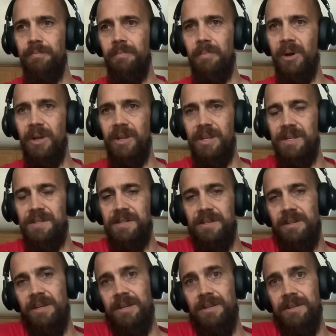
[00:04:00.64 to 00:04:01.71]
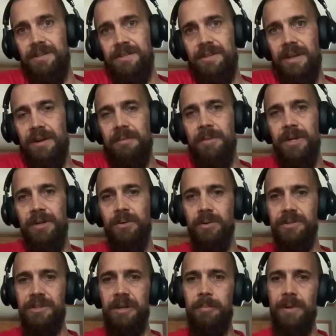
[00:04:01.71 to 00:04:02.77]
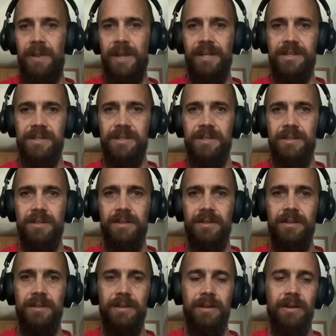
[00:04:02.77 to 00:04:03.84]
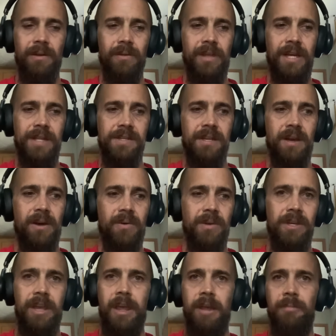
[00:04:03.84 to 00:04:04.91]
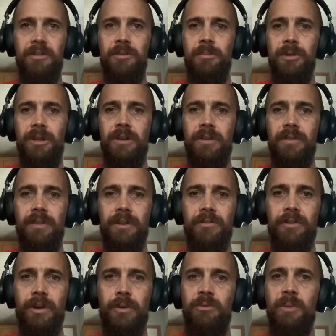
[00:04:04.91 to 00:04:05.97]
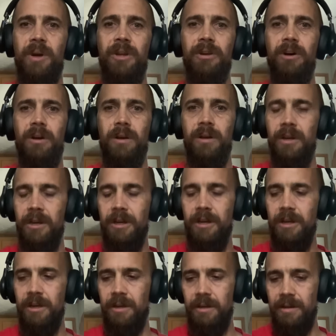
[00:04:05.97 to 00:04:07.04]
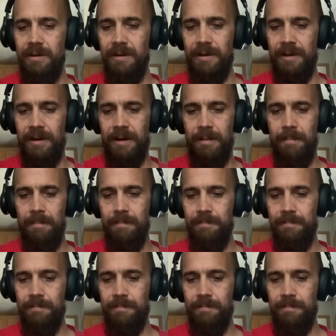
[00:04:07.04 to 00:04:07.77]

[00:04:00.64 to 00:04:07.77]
but he's he stayed on my doorstep, and that's you know that's how he came to be. That's how he's my dog. Um,